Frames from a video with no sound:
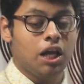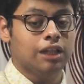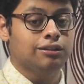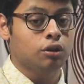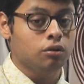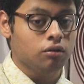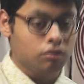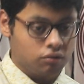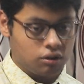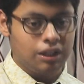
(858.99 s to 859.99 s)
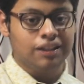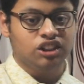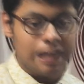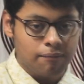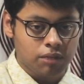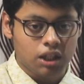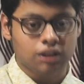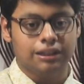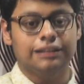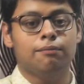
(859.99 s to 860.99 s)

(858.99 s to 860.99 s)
there are these chapters,